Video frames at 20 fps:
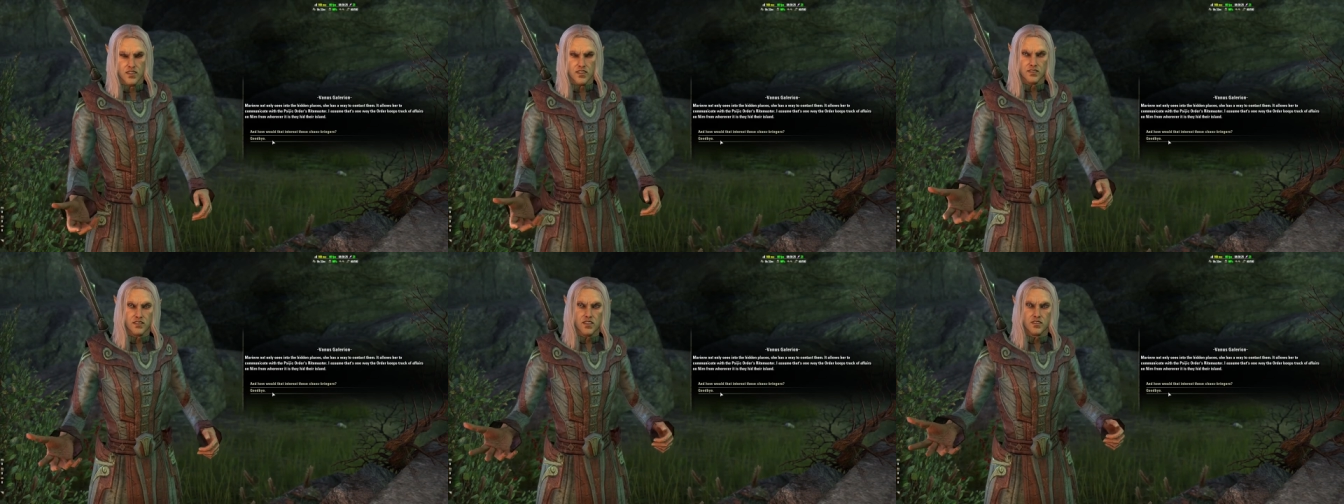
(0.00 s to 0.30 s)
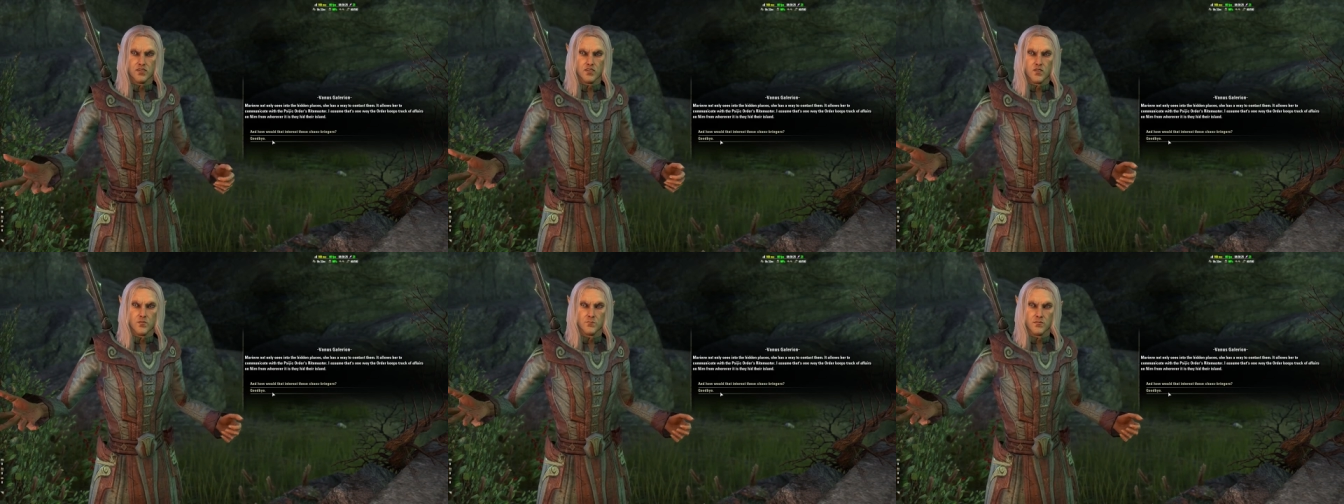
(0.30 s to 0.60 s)
I
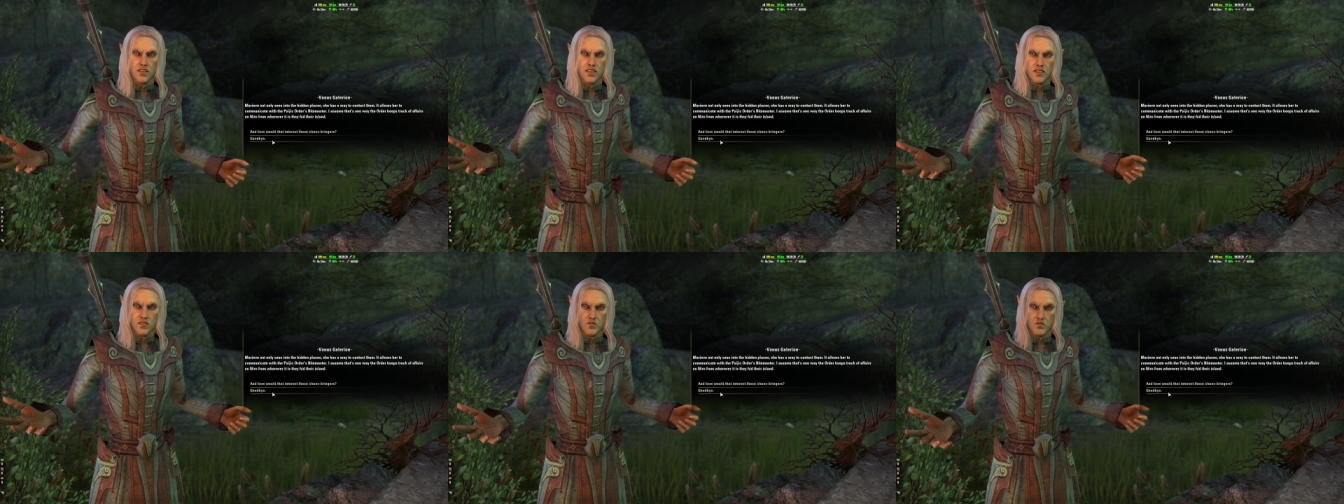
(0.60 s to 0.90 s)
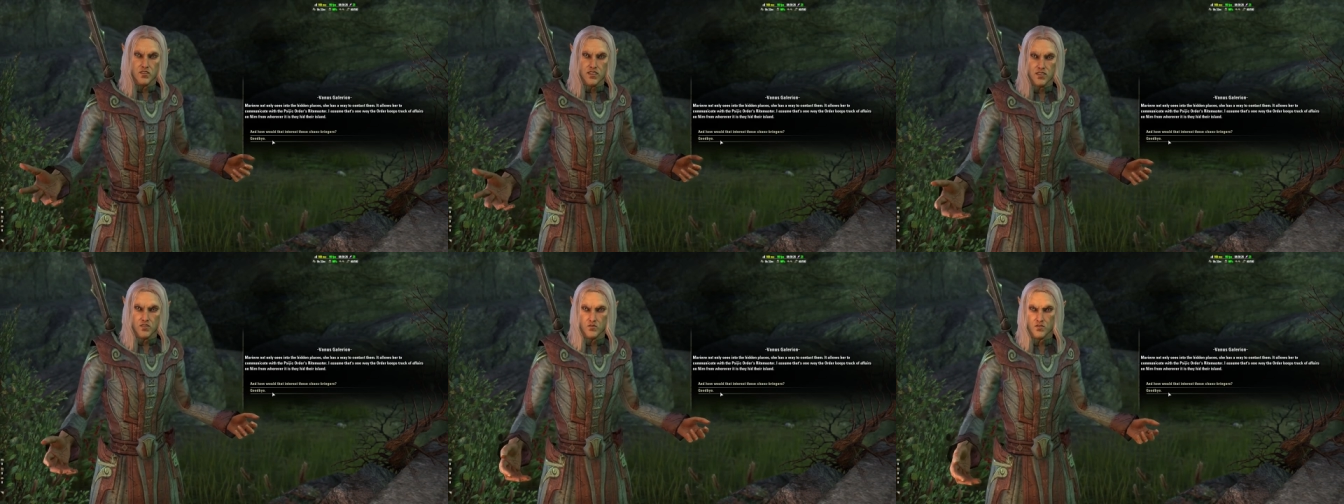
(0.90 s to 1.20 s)
assume
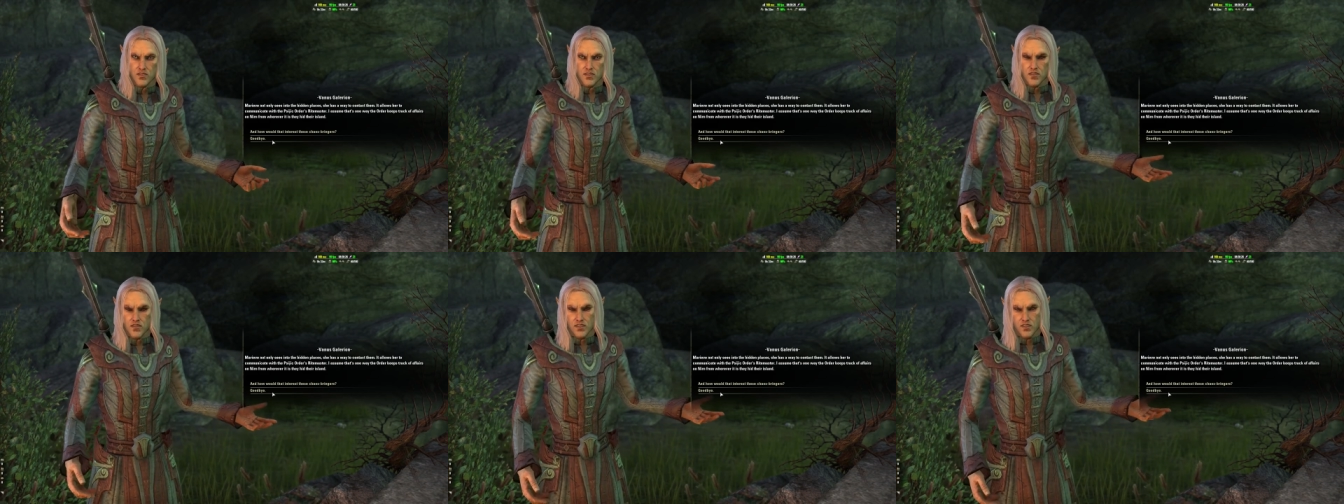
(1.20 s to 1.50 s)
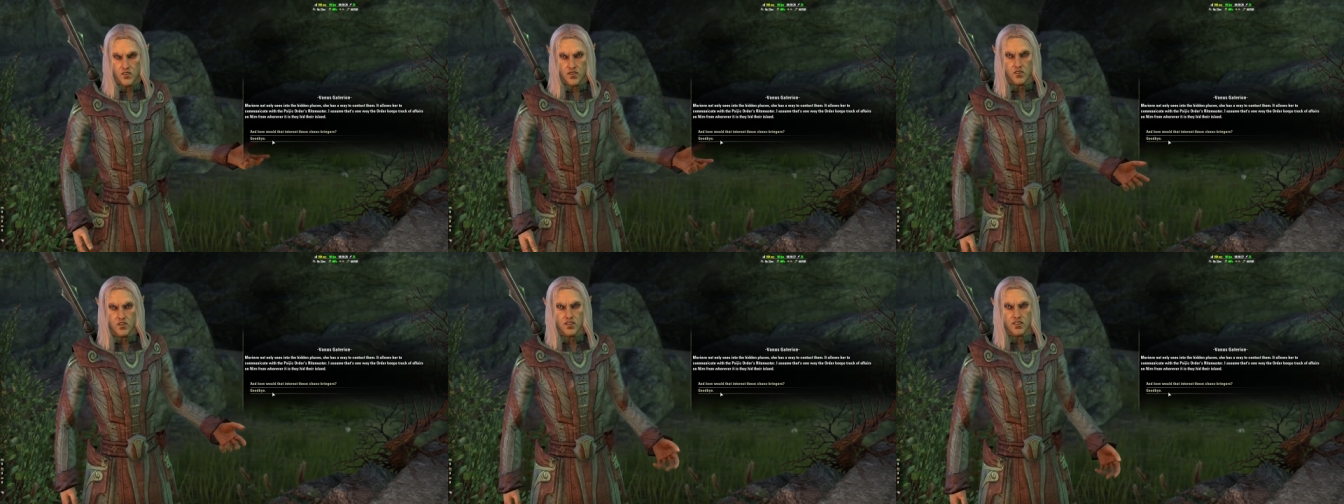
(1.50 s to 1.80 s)
that's one way
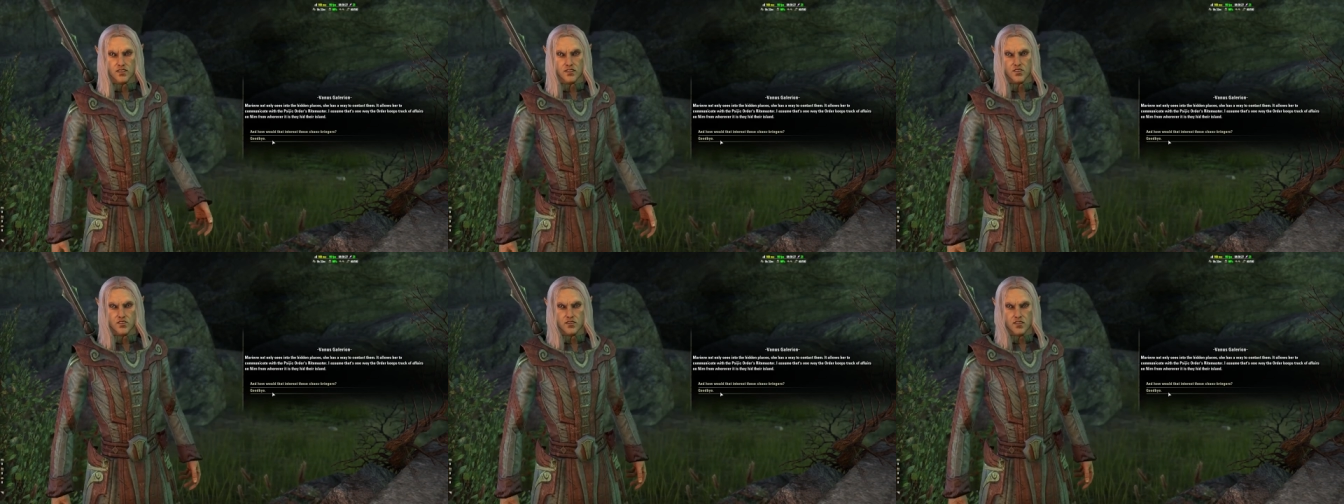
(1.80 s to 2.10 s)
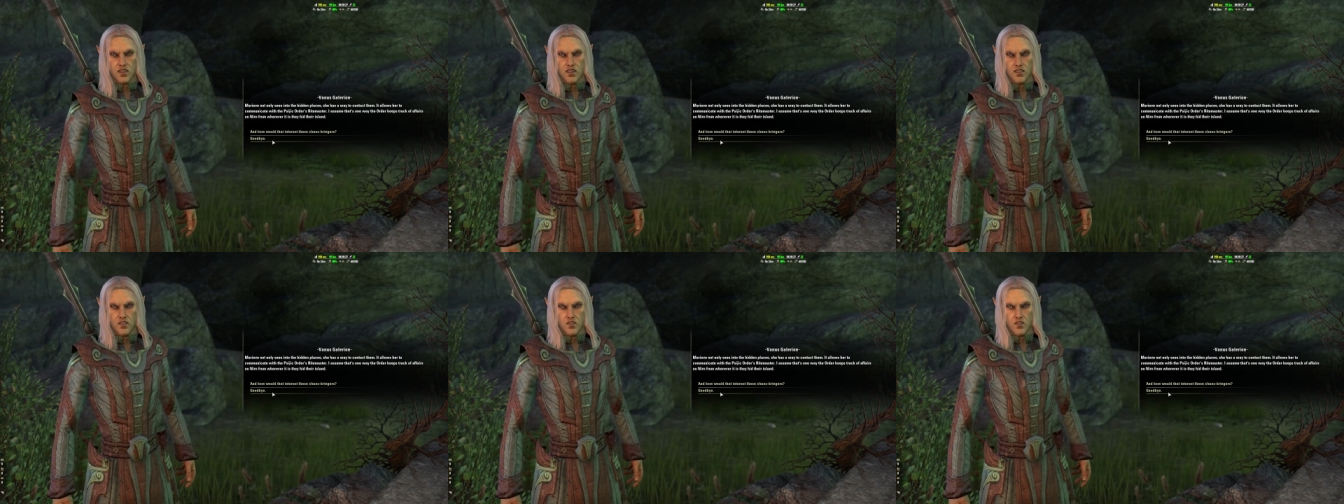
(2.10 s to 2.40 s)
the Order keeps
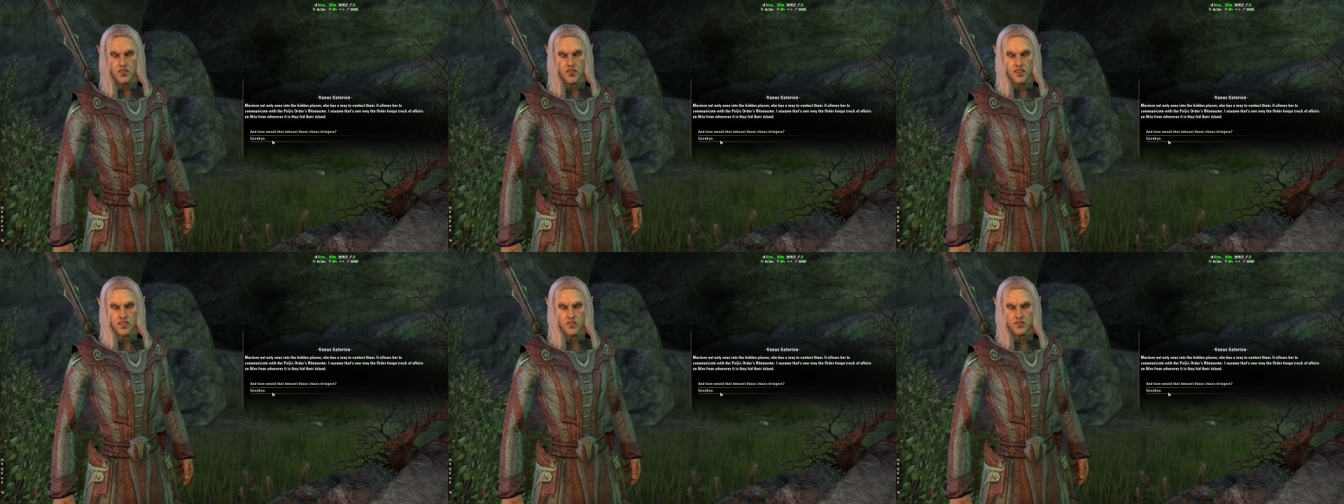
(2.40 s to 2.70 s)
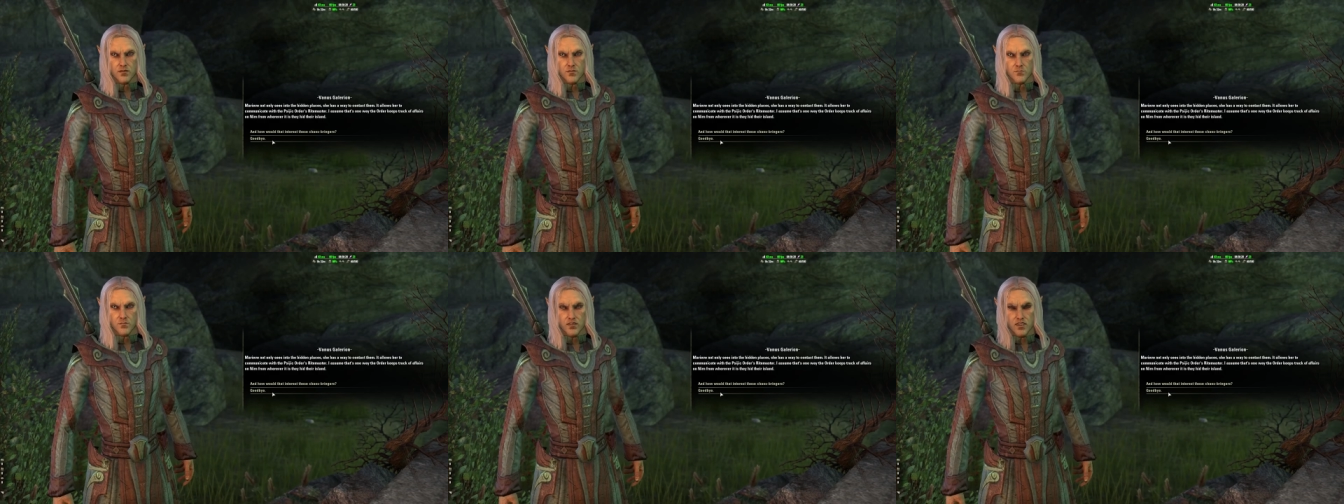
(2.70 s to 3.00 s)
track of
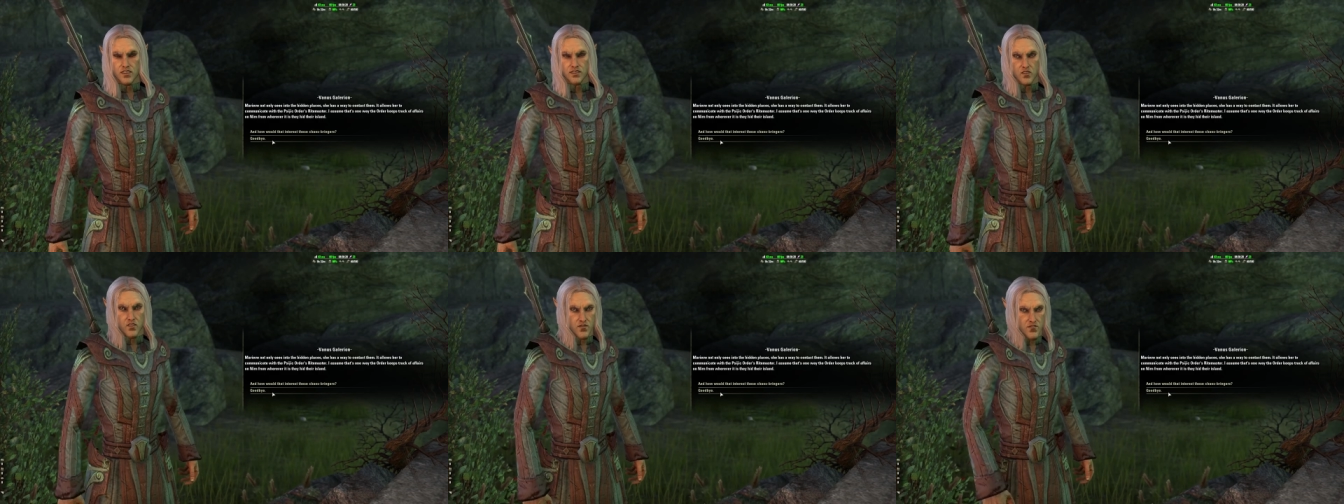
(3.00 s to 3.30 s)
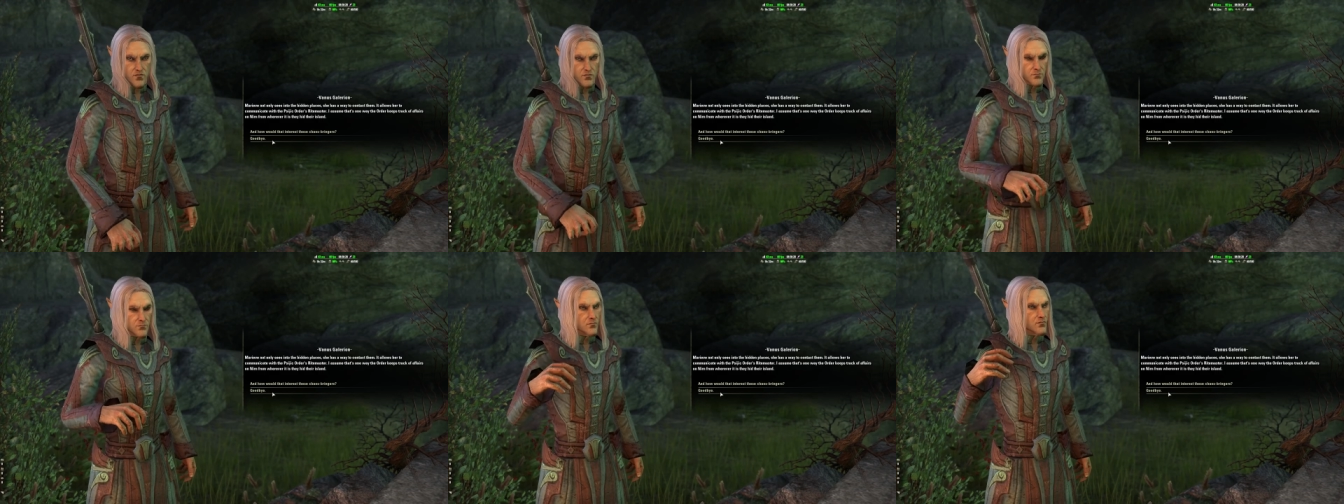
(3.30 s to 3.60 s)
affairs on
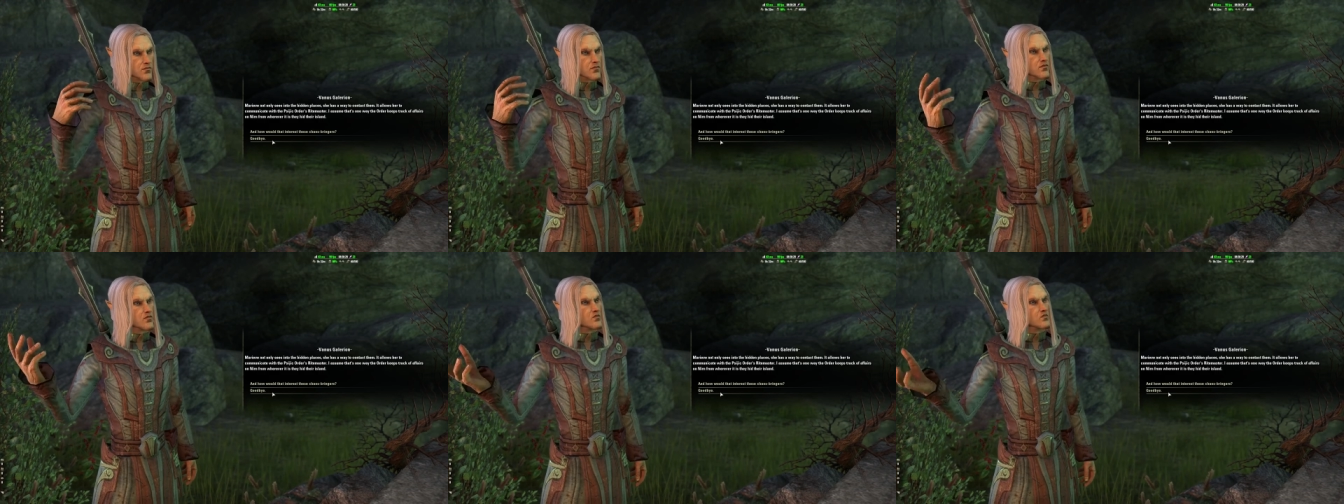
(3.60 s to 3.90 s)
Nirn from